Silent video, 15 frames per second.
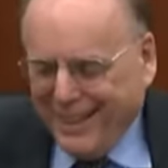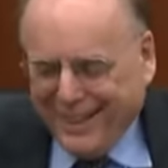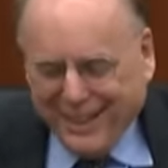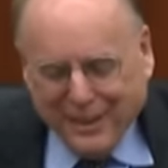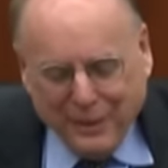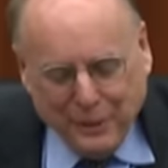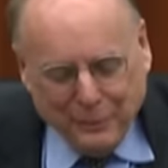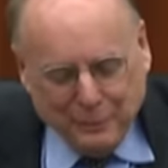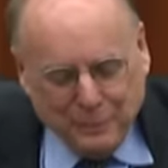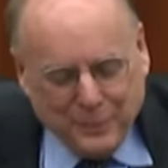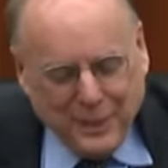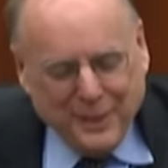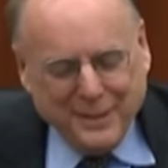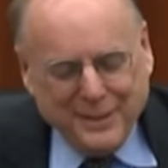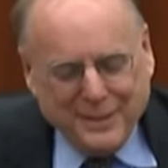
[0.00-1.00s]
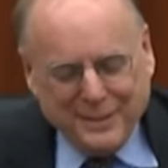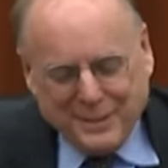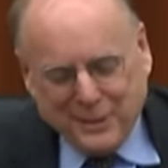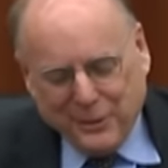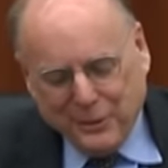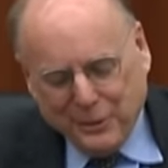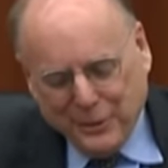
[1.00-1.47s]
um,
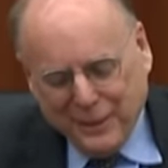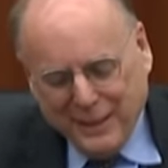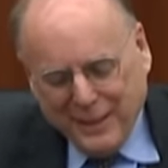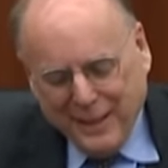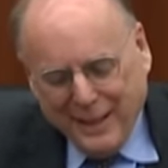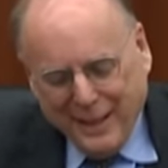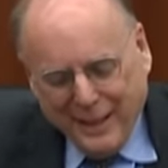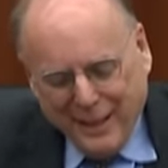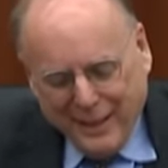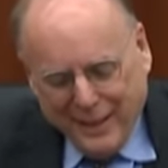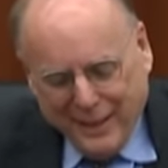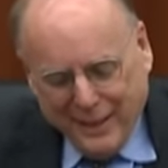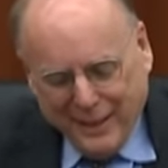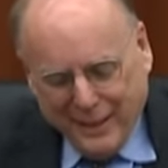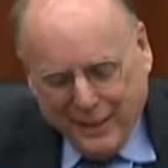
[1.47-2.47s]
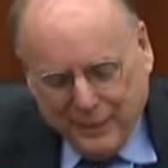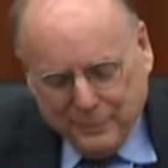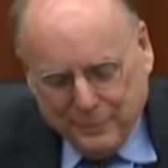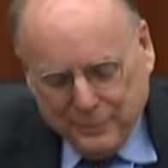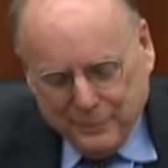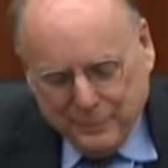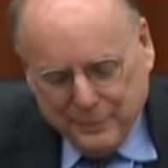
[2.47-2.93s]
so, uh,
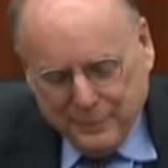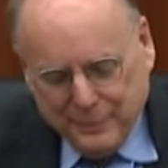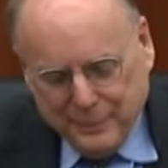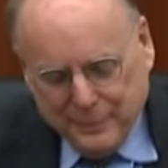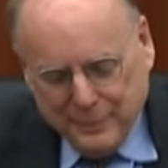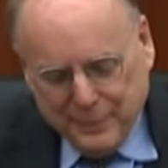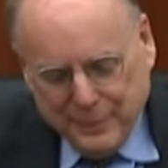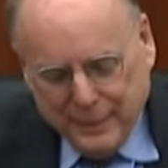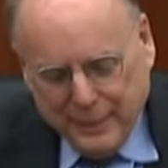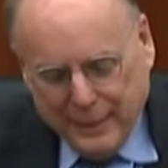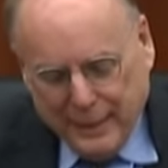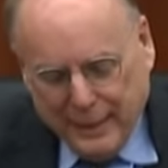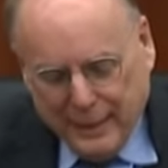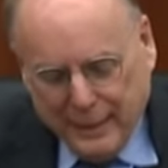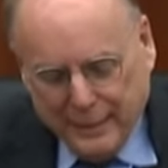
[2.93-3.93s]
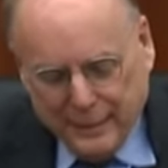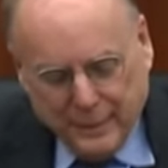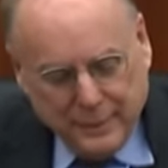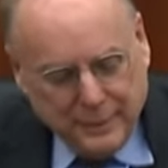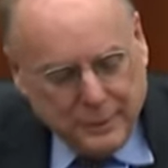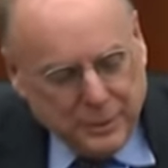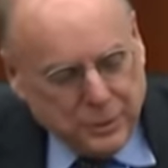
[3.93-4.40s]
and
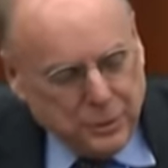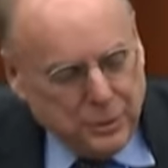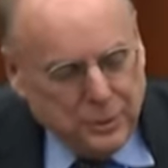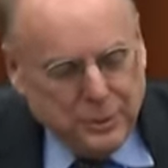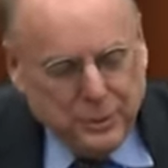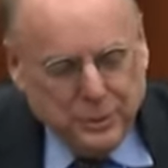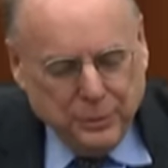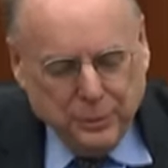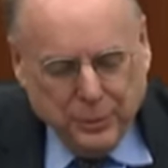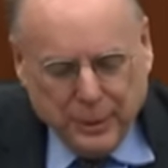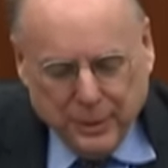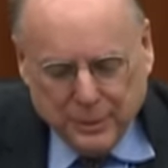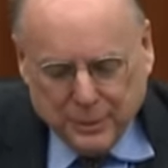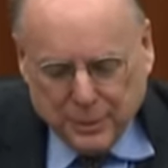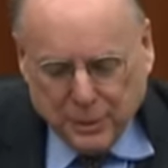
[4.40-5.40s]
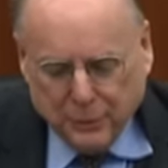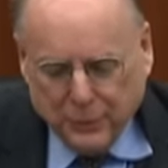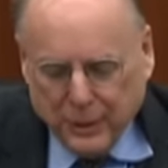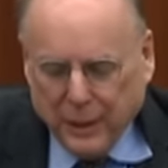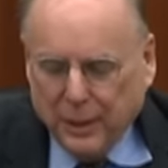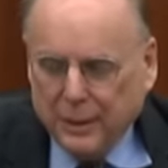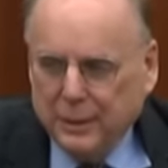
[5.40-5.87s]
in addition to uh,
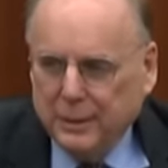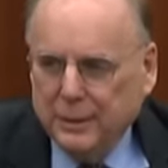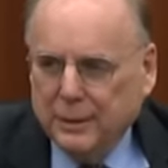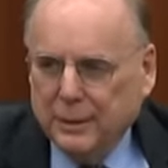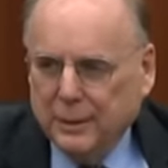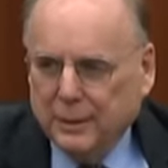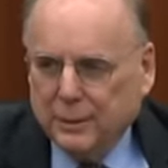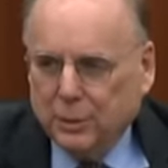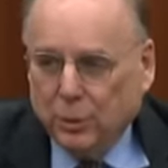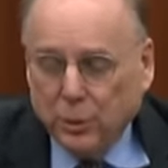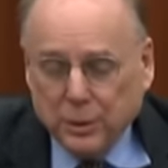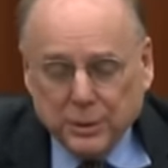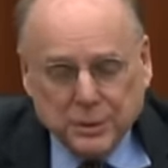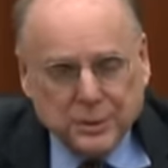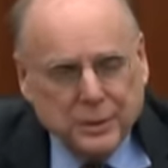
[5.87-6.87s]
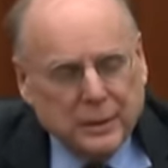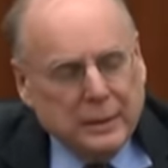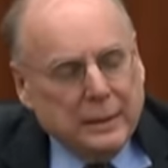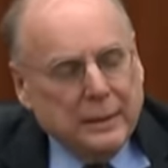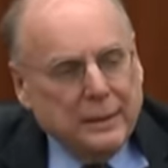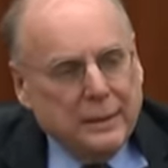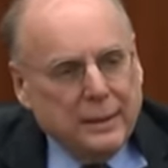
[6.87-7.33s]
serving on the courts,
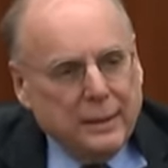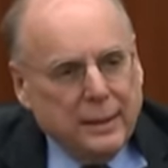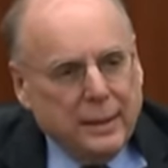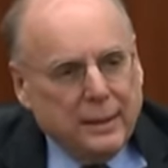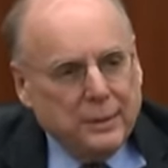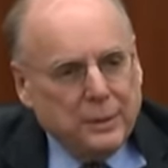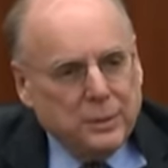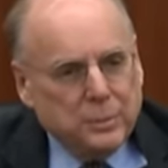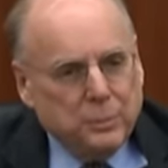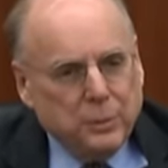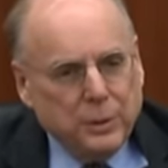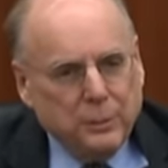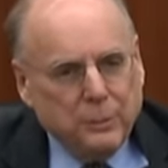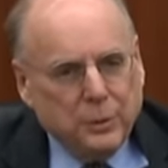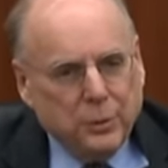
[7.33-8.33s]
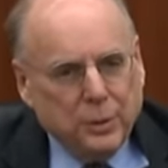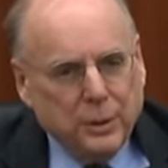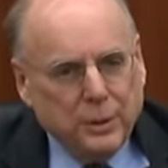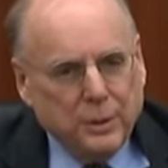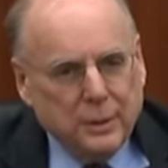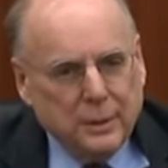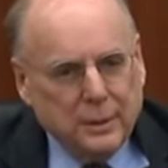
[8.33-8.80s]
and in the Supreme
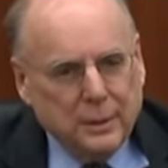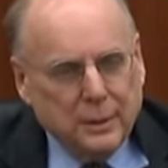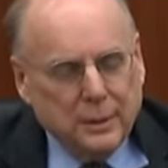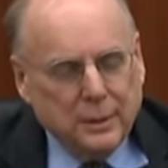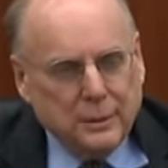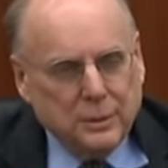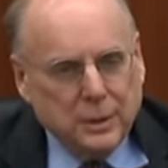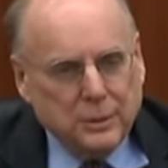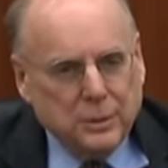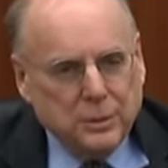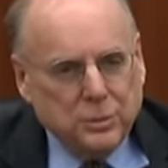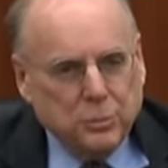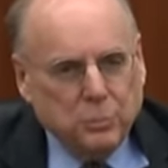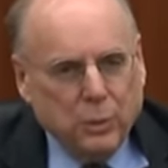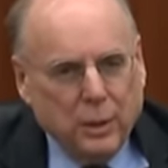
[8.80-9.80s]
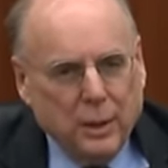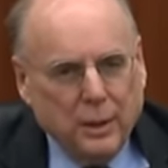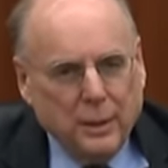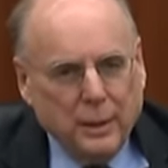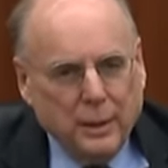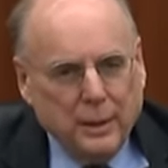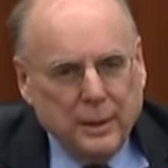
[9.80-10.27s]
Court, uh, Justice
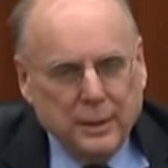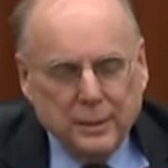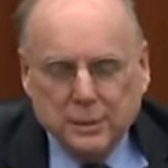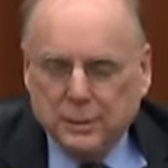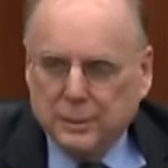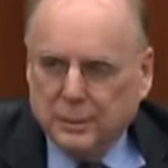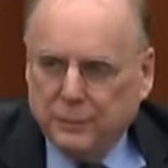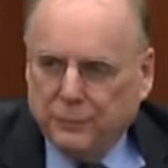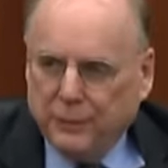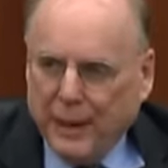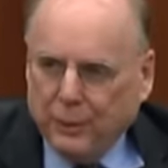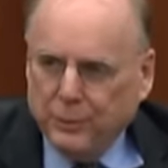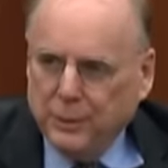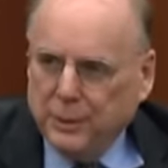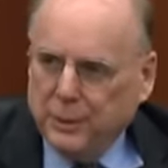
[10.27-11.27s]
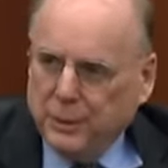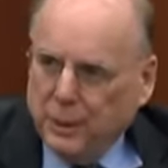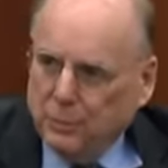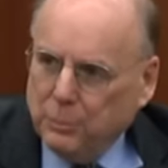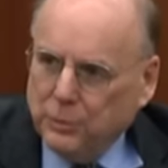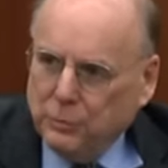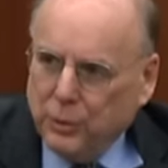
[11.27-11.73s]
Joubran has founded a
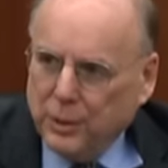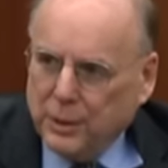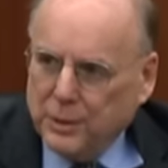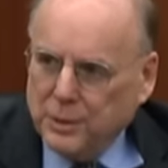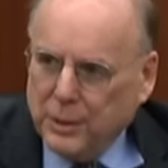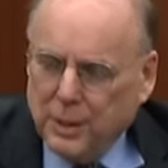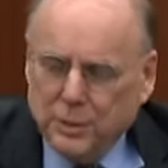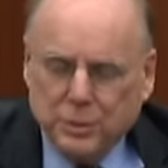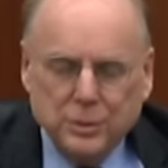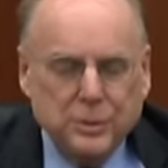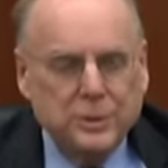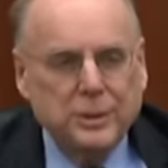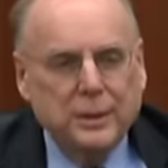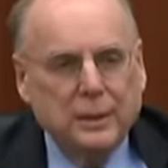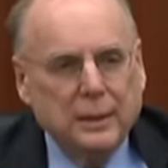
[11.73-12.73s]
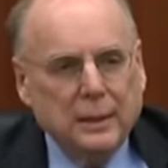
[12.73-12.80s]
number of organizations